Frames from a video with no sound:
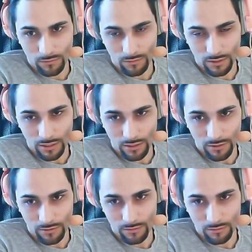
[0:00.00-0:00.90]

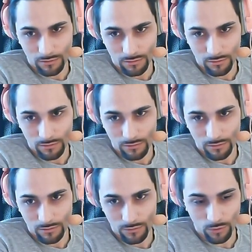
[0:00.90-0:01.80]
DI.
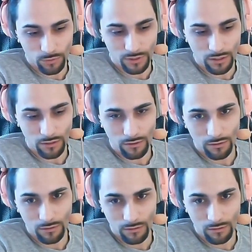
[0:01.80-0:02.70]
No DI.
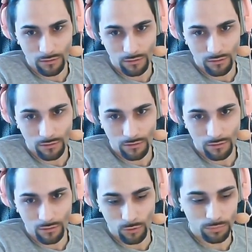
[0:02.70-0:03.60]

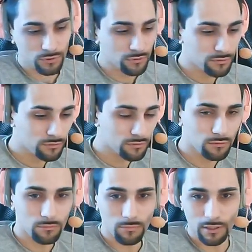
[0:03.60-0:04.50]
Oops.
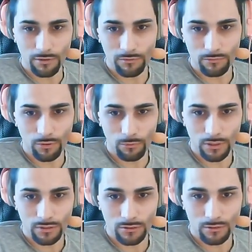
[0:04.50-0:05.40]
Yeah, wrong
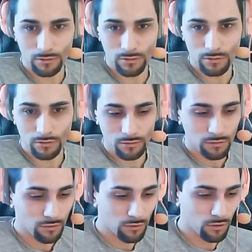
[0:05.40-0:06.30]
button.
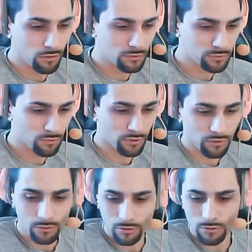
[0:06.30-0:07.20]
What's going
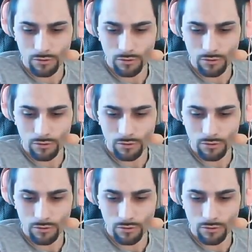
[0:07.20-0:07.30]
on?